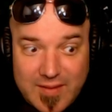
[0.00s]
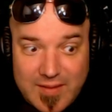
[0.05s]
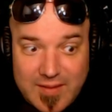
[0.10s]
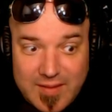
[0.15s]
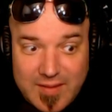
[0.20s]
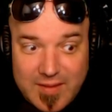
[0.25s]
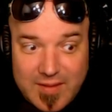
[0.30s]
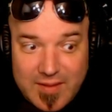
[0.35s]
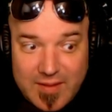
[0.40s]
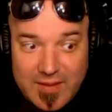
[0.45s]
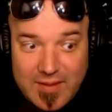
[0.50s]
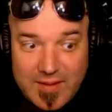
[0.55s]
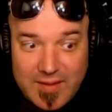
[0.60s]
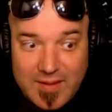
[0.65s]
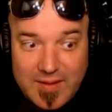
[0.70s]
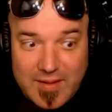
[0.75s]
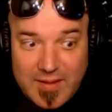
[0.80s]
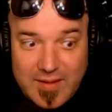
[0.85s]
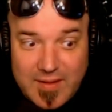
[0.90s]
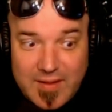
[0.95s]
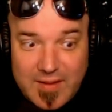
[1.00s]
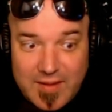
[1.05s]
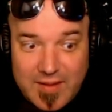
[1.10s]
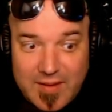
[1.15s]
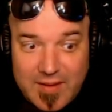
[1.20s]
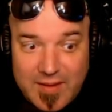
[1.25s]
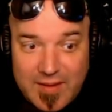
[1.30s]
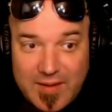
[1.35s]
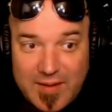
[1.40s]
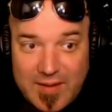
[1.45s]

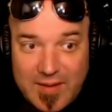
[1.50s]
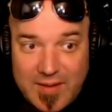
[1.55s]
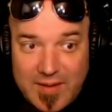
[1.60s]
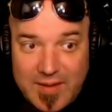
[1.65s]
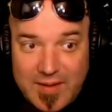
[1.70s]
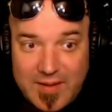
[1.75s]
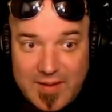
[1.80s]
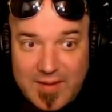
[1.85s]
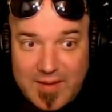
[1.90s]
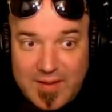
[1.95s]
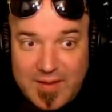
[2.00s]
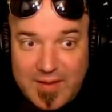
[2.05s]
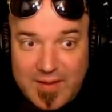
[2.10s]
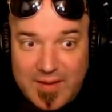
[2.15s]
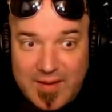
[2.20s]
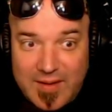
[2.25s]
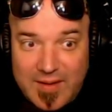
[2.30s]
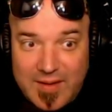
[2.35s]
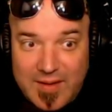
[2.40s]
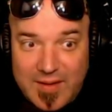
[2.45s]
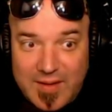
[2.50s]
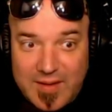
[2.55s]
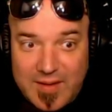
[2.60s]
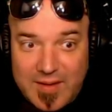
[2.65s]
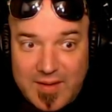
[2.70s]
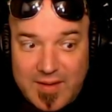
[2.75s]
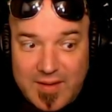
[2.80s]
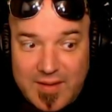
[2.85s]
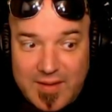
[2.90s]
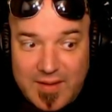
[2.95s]

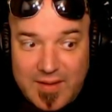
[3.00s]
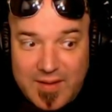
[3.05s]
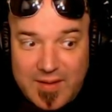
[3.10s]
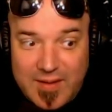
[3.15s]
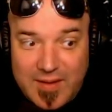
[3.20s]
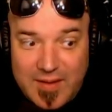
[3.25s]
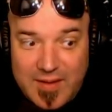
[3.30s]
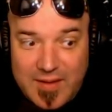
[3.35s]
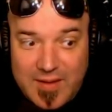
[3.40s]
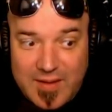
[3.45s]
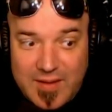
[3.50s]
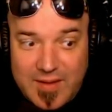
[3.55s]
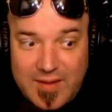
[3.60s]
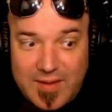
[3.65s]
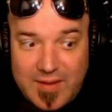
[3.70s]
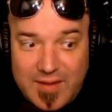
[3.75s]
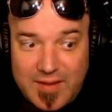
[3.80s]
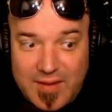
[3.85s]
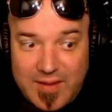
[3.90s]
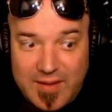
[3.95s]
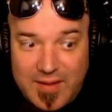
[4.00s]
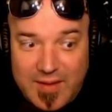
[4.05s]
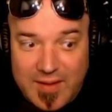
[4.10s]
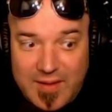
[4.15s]
Nothing is said.